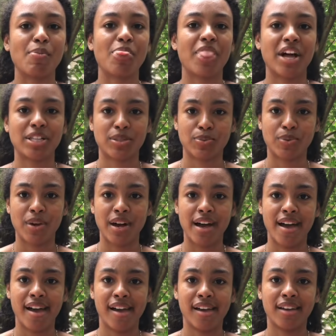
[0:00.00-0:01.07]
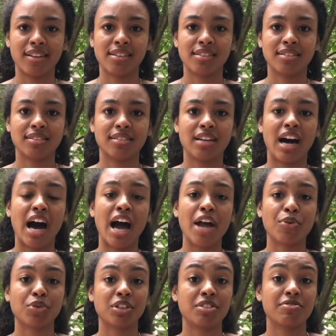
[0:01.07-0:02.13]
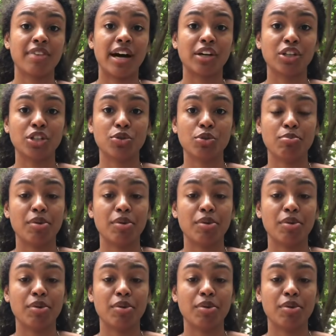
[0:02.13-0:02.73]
That's why I really valued